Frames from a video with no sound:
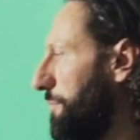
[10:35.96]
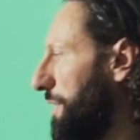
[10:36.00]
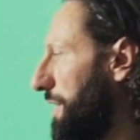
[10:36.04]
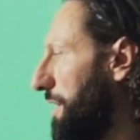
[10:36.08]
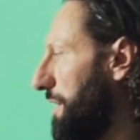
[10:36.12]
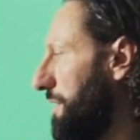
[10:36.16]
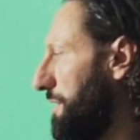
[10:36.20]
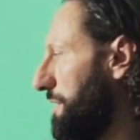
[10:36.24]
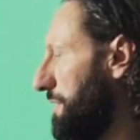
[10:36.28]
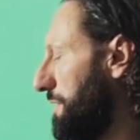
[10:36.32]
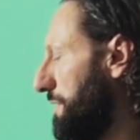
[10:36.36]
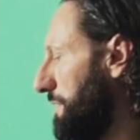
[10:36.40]

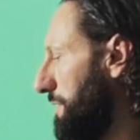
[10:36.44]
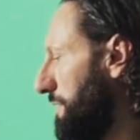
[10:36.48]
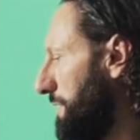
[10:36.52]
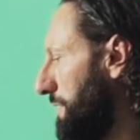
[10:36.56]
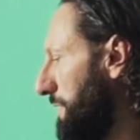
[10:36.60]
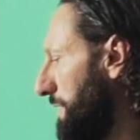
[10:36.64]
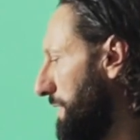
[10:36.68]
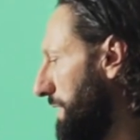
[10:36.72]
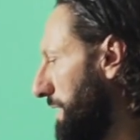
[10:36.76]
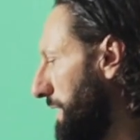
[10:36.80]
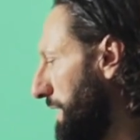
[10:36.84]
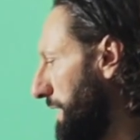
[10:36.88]
bar
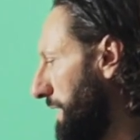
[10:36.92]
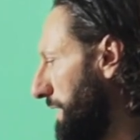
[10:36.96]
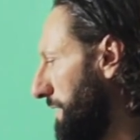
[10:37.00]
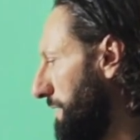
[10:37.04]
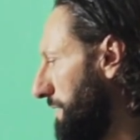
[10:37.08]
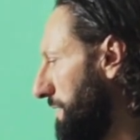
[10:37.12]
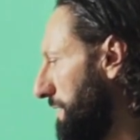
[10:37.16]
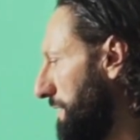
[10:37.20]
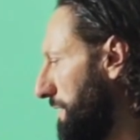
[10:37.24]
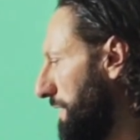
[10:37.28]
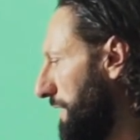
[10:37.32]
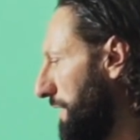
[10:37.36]

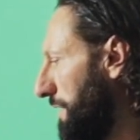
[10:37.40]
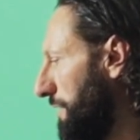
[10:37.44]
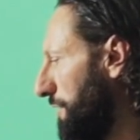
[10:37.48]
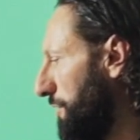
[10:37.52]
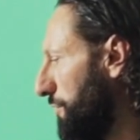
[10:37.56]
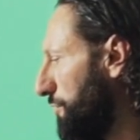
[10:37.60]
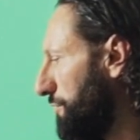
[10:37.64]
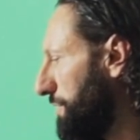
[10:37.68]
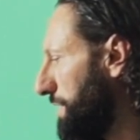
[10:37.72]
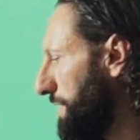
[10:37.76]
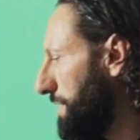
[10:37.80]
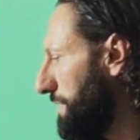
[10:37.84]
and
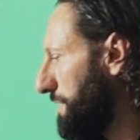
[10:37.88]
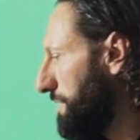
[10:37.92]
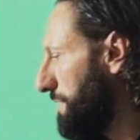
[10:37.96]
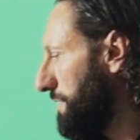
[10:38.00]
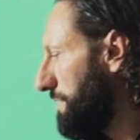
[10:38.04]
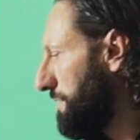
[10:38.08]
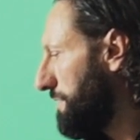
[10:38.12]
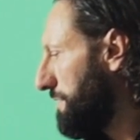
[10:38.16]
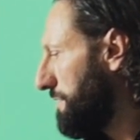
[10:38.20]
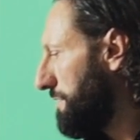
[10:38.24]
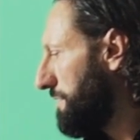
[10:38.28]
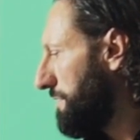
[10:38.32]
unloading
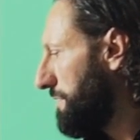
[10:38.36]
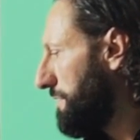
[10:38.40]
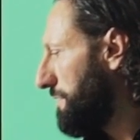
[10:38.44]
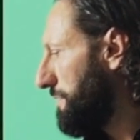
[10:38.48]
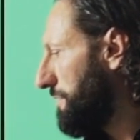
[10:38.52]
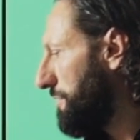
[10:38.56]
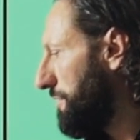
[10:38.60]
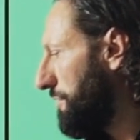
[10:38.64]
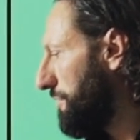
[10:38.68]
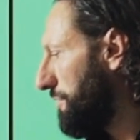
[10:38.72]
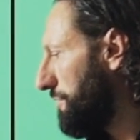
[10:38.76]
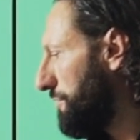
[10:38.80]

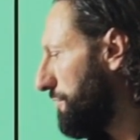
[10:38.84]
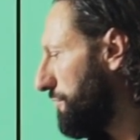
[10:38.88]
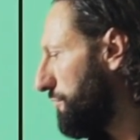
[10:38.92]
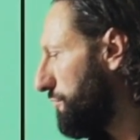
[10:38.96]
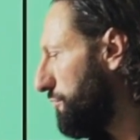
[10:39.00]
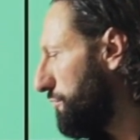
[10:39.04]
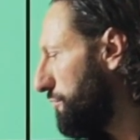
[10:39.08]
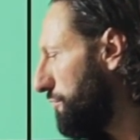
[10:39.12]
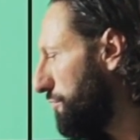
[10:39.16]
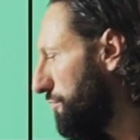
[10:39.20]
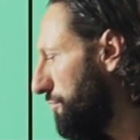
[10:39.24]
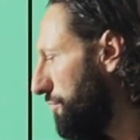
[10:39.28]

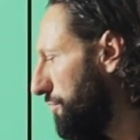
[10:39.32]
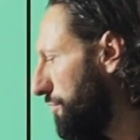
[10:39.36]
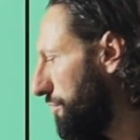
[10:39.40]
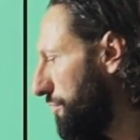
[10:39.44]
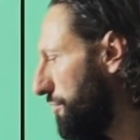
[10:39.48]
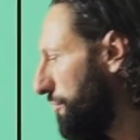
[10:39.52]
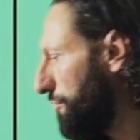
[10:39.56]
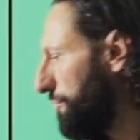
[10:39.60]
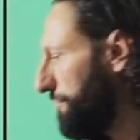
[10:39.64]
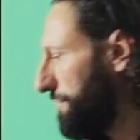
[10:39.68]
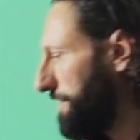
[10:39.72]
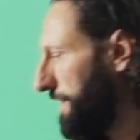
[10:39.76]
onto
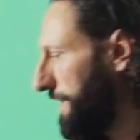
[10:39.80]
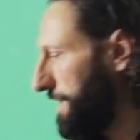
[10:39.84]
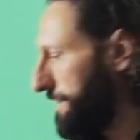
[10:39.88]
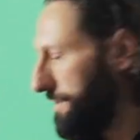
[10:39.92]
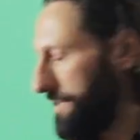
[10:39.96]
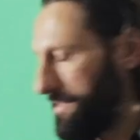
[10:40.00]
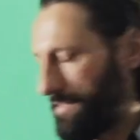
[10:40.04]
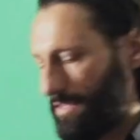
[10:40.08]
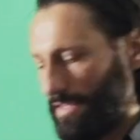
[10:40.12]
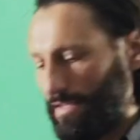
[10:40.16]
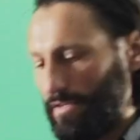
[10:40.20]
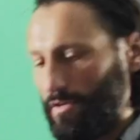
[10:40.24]

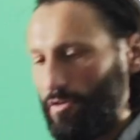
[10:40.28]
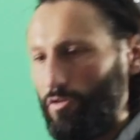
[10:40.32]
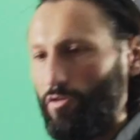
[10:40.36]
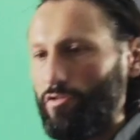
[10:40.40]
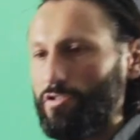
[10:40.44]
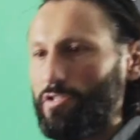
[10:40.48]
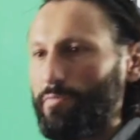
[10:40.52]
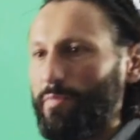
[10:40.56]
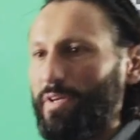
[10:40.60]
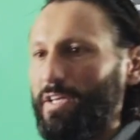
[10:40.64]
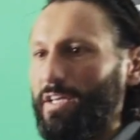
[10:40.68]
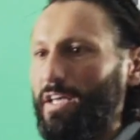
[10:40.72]
containers that
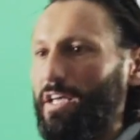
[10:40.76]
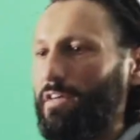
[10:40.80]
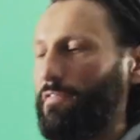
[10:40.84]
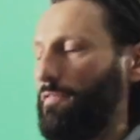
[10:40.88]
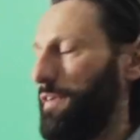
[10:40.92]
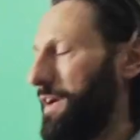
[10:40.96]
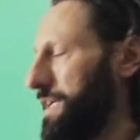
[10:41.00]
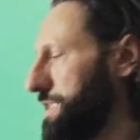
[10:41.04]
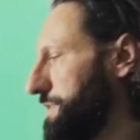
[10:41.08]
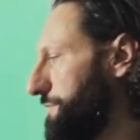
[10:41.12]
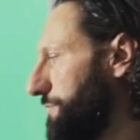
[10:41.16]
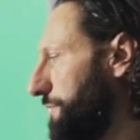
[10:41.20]
customer gave
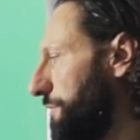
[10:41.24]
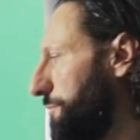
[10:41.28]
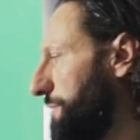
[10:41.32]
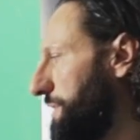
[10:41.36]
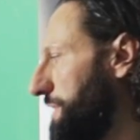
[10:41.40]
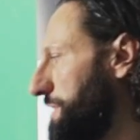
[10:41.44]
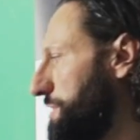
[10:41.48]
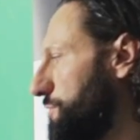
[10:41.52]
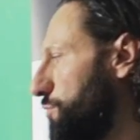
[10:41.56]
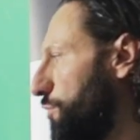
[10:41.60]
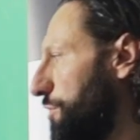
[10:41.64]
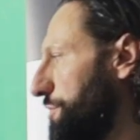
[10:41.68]
us from
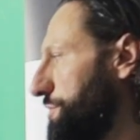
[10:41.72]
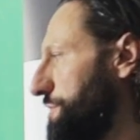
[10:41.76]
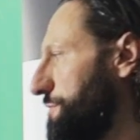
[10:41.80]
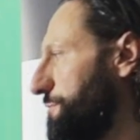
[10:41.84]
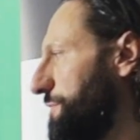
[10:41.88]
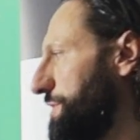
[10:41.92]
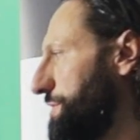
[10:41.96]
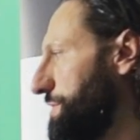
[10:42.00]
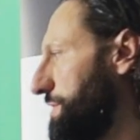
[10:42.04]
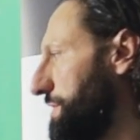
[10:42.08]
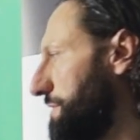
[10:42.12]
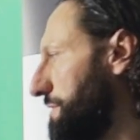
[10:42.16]
his washing
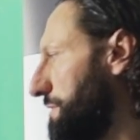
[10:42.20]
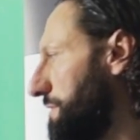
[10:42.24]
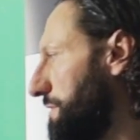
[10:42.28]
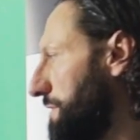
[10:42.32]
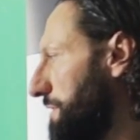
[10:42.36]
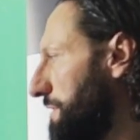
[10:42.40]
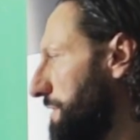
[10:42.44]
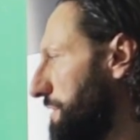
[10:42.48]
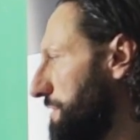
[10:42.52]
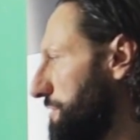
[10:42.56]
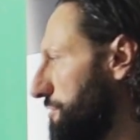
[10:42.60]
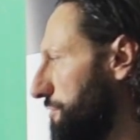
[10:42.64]
machine.
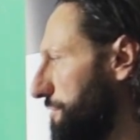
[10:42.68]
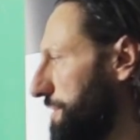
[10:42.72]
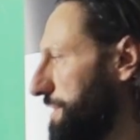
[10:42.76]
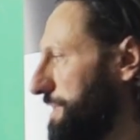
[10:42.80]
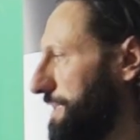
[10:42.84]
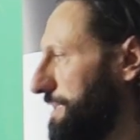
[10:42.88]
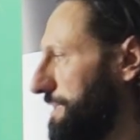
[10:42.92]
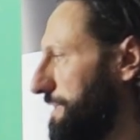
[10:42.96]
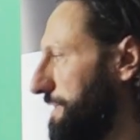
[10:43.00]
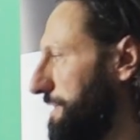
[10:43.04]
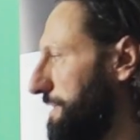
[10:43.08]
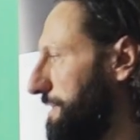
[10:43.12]
So he
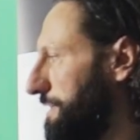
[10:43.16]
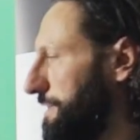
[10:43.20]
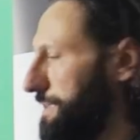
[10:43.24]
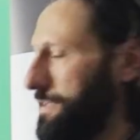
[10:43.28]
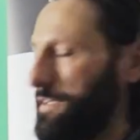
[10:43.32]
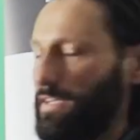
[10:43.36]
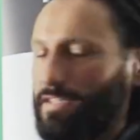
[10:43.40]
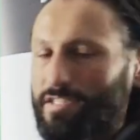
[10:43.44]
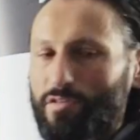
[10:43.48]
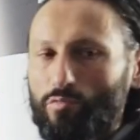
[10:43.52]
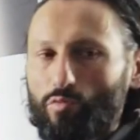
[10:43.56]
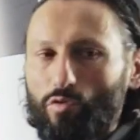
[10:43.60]

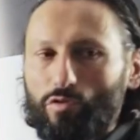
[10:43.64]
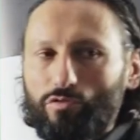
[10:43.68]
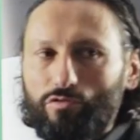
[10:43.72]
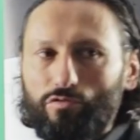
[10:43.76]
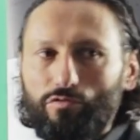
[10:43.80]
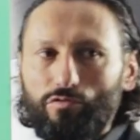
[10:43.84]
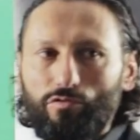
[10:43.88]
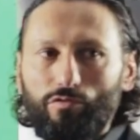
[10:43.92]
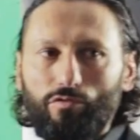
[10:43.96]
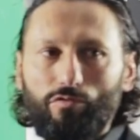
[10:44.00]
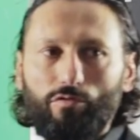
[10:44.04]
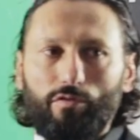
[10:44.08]
doesn't want
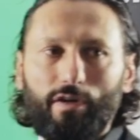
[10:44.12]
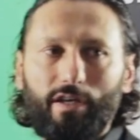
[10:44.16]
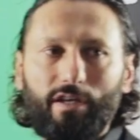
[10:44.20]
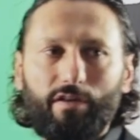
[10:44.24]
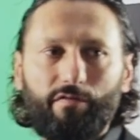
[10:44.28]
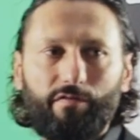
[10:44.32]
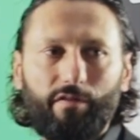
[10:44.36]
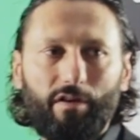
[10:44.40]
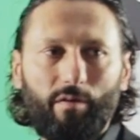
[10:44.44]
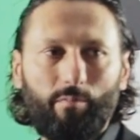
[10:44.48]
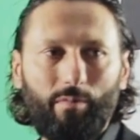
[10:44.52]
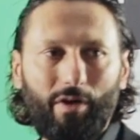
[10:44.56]
to know
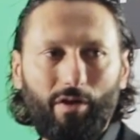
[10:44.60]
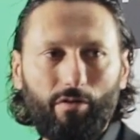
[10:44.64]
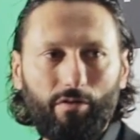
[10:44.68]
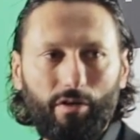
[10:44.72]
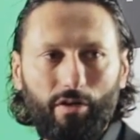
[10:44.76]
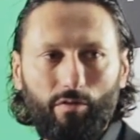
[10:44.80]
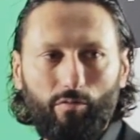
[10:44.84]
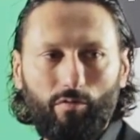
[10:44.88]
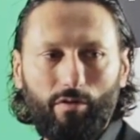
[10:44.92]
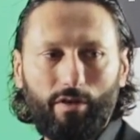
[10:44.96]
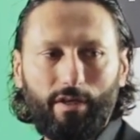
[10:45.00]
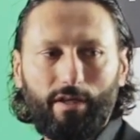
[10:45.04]
anything about
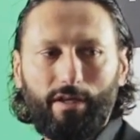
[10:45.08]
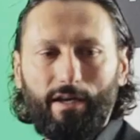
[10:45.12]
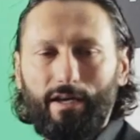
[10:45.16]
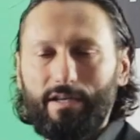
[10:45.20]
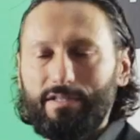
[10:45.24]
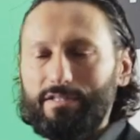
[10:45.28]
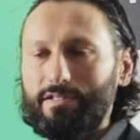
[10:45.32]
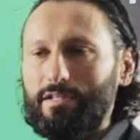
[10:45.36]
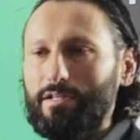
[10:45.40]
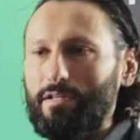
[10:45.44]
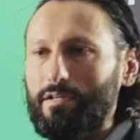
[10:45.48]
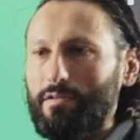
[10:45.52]
it. He
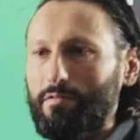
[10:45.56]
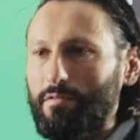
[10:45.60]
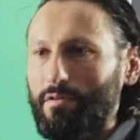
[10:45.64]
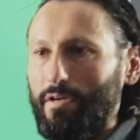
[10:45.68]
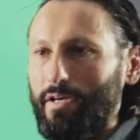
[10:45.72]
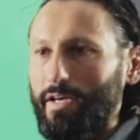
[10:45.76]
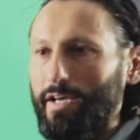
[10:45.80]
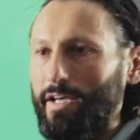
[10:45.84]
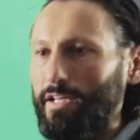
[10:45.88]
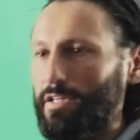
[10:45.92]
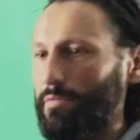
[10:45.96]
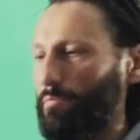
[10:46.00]
has the
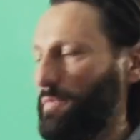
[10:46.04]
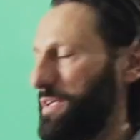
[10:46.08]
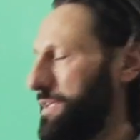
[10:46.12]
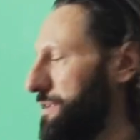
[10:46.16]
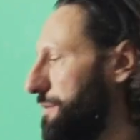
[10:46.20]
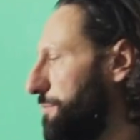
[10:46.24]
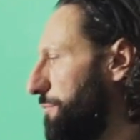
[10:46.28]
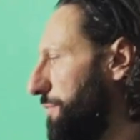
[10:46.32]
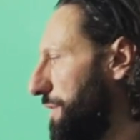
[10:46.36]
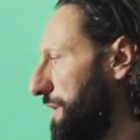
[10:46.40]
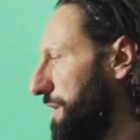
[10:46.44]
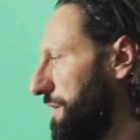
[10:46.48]

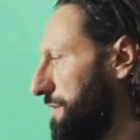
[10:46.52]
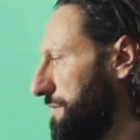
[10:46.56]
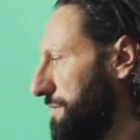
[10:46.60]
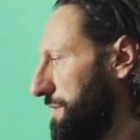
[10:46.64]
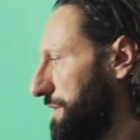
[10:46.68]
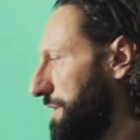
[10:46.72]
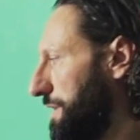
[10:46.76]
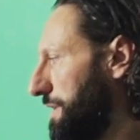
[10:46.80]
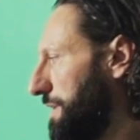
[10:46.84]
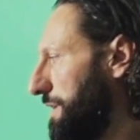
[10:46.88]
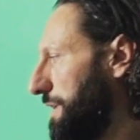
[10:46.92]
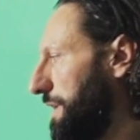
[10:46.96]
8-meter bar
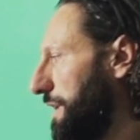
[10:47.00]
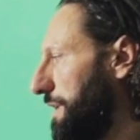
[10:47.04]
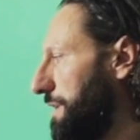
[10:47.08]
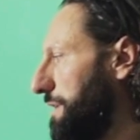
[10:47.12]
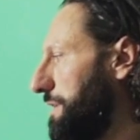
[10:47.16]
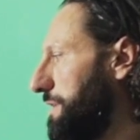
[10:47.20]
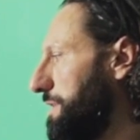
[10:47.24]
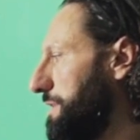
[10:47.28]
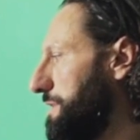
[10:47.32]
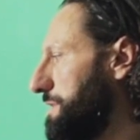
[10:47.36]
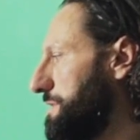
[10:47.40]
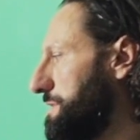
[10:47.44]

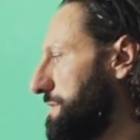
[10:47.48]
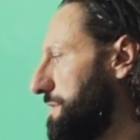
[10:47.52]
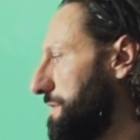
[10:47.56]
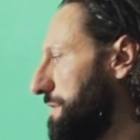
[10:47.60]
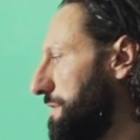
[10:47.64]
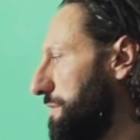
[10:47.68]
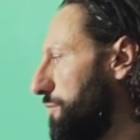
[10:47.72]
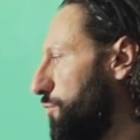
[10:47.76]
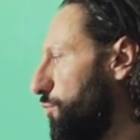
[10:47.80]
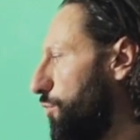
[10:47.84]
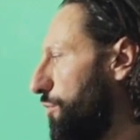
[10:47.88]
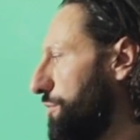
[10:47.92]
and his
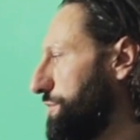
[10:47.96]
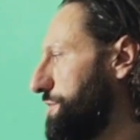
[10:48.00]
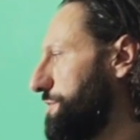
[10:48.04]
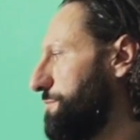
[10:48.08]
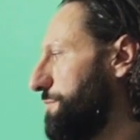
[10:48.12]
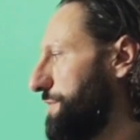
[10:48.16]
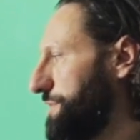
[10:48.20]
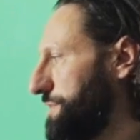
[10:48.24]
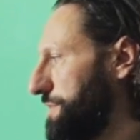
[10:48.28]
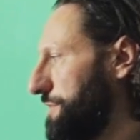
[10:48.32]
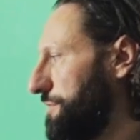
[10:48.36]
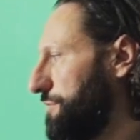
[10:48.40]

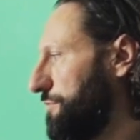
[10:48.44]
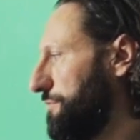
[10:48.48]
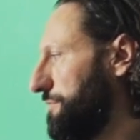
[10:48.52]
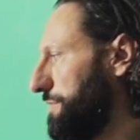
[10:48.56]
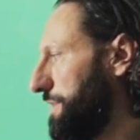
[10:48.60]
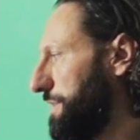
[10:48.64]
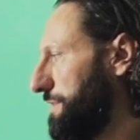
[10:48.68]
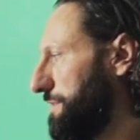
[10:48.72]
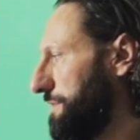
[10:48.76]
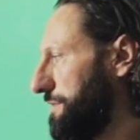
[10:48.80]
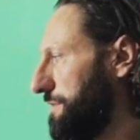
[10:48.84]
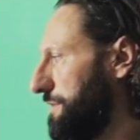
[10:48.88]
washing machine
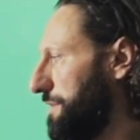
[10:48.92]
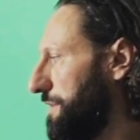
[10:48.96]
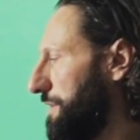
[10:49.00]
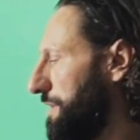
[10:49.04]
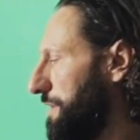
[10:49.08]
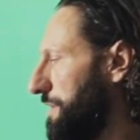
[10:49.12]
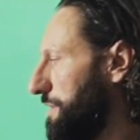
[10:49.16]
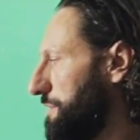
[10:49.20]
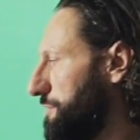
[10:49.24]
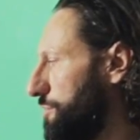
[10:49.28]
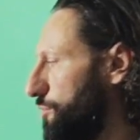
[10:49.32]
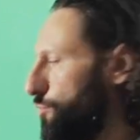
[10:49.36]
container.
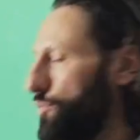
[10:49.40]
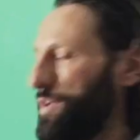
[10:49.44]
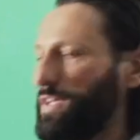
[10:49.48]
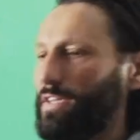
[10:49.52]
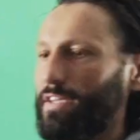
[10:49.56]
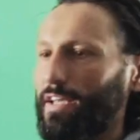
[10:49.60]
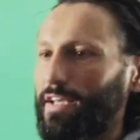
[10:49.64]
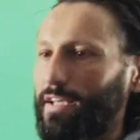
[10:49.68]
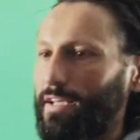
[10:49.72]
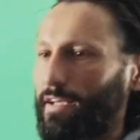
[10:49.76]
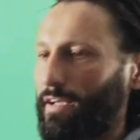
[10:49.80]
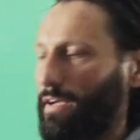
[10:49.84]
So we
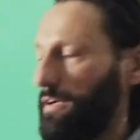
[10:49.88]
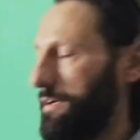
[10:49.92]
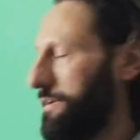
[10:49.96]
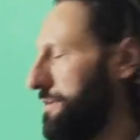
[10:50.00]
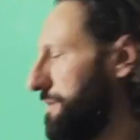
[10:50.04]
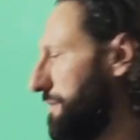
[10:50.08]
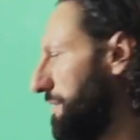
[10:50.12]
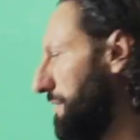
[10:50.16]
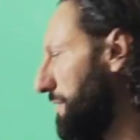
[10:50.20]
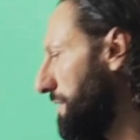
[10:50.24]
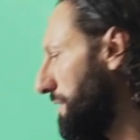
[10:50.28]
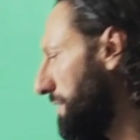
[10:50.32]
take care